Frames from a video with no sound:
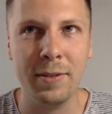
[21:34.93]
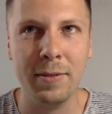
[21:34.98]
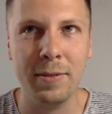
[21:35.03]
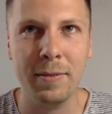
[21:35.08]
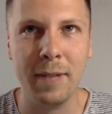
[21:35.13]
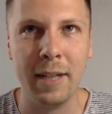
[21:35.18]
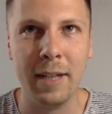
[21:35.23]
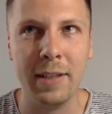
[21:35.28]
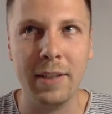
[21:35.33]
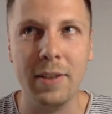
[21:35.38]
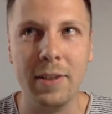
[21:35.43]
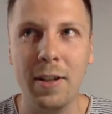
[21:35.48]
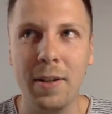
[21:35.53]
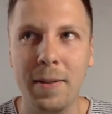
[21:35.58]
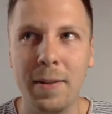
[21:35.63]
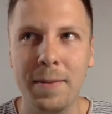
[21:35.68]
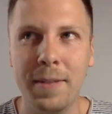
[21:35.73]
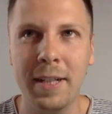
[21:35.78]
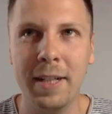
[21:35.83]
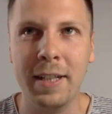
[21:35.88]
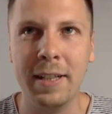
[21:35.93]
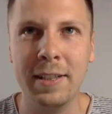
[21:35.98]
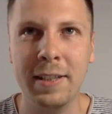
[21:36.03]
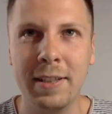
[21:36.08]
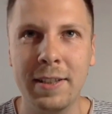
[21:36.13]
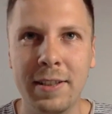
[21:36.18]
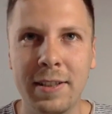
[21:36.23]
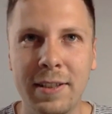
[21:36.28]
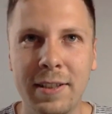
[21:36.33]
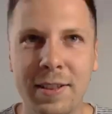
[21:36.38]
I don't know if there
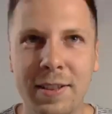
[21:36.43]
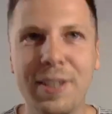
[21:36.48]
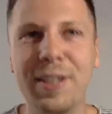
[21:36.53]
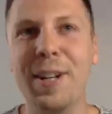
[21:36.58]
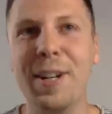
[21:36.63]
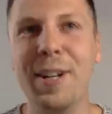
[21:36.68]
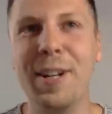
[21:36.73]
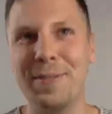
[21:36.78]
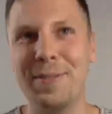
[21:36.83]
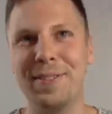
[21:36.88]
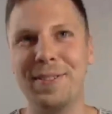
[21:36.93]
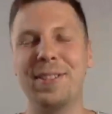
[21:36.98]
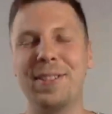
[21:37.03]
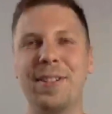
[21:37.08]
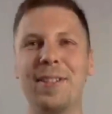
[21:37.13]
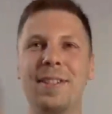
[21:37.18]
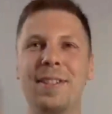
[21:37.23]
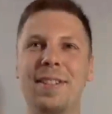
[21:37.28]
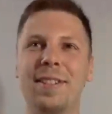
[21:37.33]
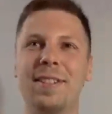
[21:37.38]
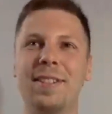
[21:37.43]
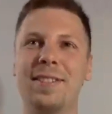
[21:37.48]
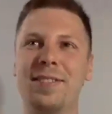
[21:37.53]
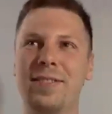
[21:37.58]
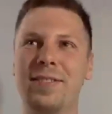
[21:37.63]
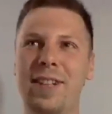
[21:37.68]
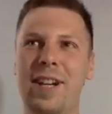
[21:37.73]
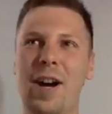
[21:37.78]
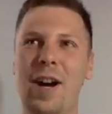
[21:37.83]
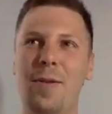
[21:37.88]
is, so it's
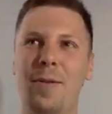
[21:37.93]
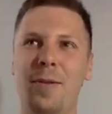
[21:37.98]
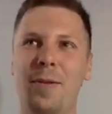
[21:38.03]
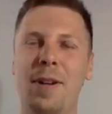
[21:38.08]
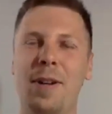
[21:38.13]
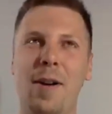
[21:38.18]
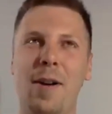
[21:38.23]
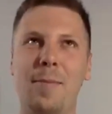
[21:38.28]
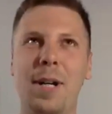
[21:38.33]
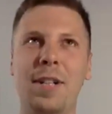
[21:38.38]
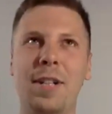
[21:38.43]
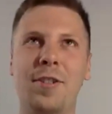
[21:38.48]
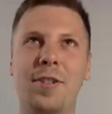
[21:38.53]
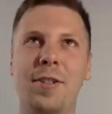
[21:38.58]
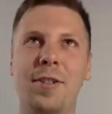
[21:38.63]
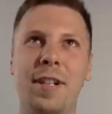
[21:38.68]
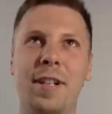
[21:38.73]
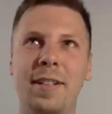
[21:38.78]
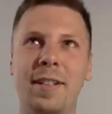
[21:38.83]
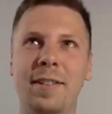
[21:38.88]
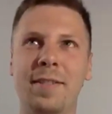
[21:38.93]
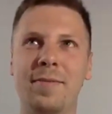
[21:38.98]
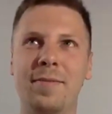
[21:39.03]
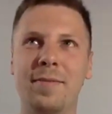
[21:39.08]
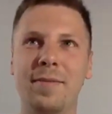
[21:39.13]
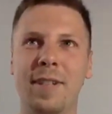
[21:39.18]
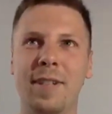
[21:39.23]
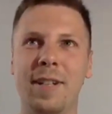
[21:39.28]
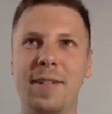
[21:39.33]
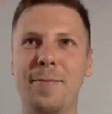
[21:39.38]
how much you can,
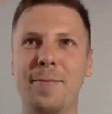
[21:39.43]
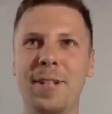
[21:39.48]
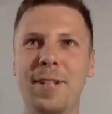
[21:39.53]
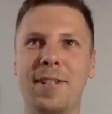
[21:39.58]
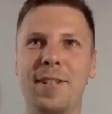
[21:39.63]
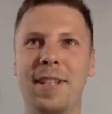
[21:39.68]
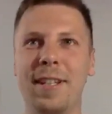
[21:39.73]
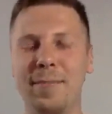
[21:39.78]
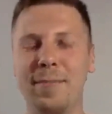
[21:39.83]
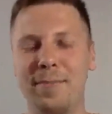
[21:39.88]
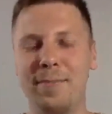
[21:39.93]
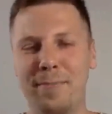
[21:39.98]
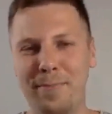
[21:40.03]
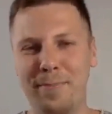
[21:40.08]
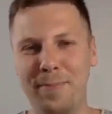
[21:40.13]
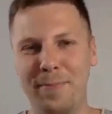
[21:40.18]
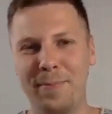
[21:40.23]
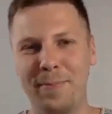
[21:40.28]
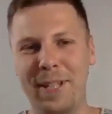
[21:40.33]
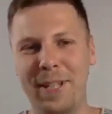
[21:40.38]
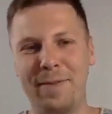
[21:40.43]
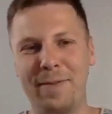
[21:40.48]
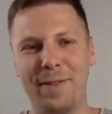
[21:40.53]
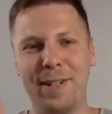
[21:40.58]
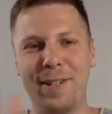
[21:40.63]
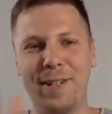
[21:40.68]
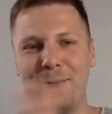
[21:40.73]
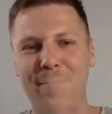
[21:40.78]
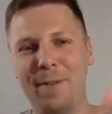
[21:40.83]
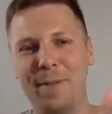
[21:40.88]
what's the
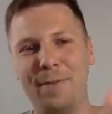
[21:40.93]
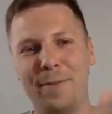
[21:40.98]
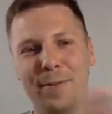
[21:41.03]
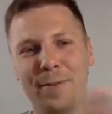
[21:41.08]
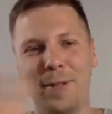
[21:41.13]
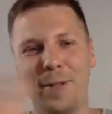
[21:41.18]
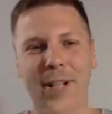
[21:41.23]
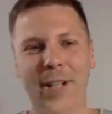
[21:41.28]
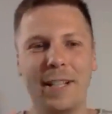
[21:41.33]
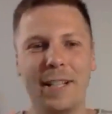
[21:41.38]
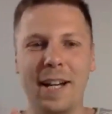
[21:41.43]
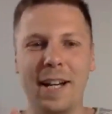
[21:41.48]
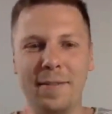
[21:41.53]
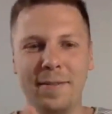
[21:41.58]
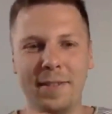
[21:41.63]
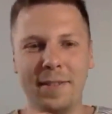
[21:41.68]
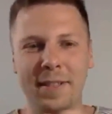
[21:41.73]
difference before and after.